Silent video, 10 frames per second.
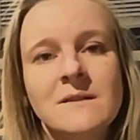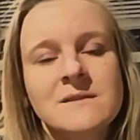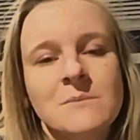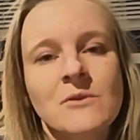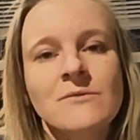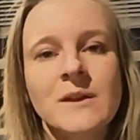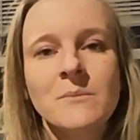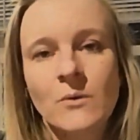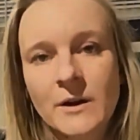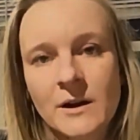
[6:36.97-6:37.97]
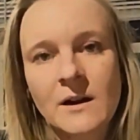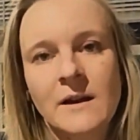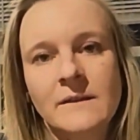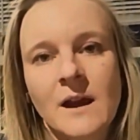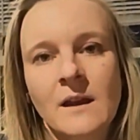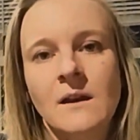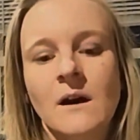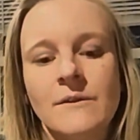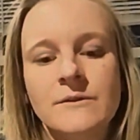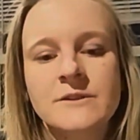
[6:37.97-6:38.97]
Some of them were, and then
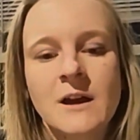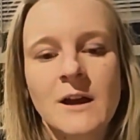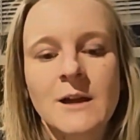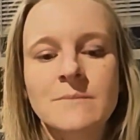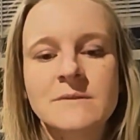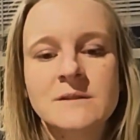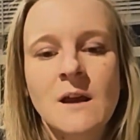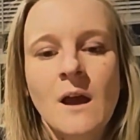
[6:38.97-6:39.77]
other times